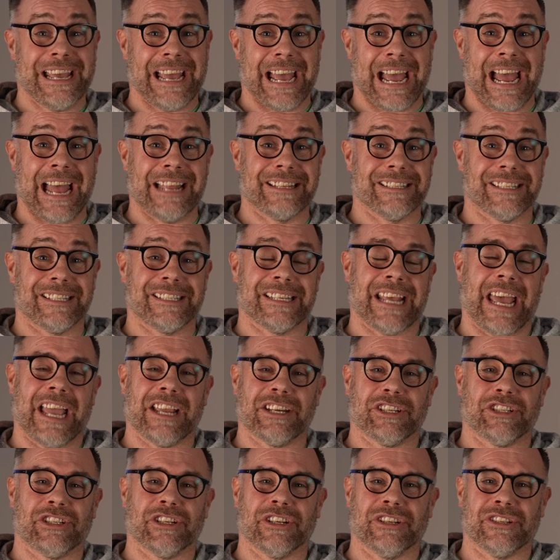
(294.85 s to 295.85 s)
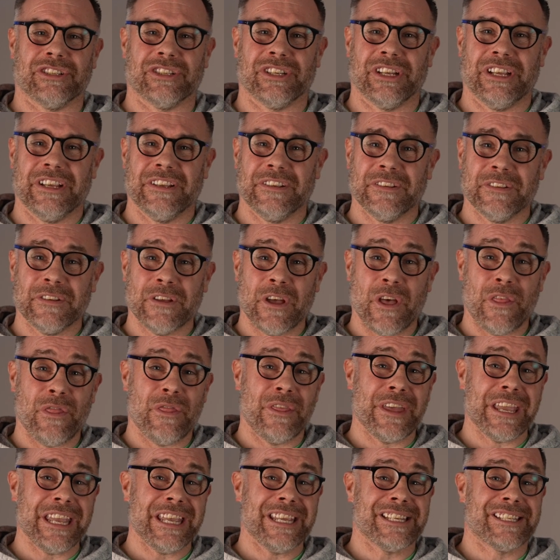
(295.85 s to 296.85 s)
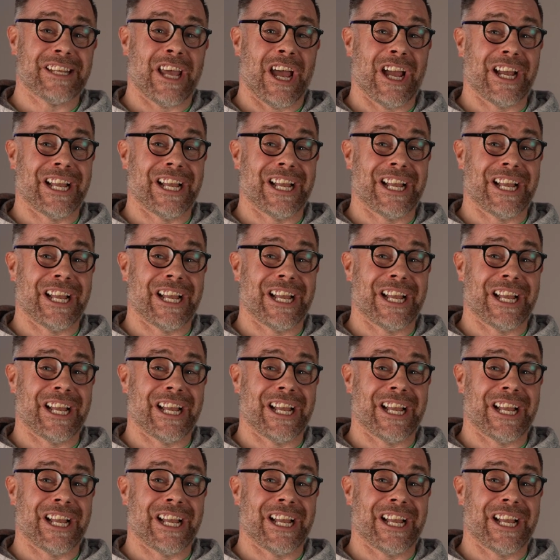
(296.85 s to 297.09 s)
and textures, and these are